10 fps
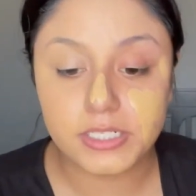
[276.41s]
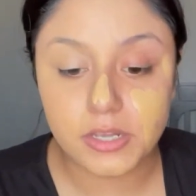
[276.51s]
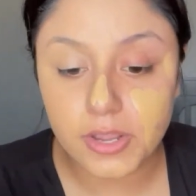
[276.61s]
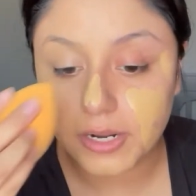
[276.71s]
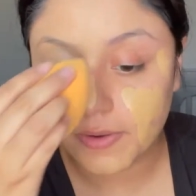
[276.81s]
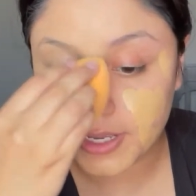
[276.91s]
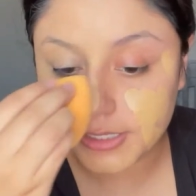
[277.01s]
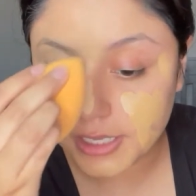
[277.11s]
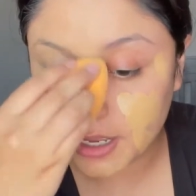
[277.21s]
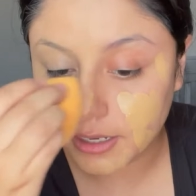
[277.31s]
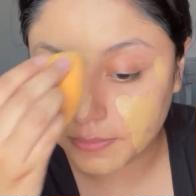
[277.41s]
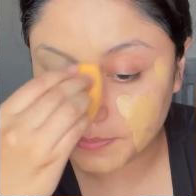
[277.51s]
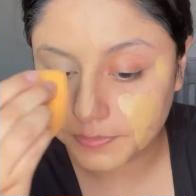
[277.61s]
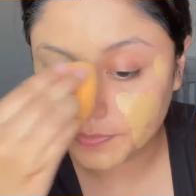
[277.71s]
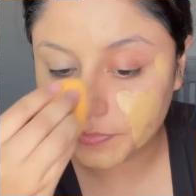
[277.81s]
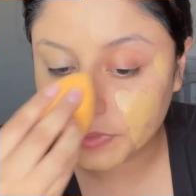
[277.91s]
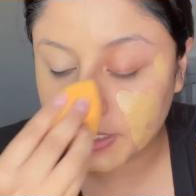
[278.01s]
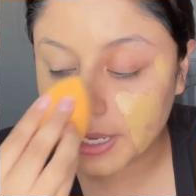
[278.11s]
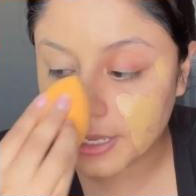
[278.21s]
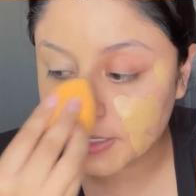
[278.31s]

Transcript: So anyways, um, yeah,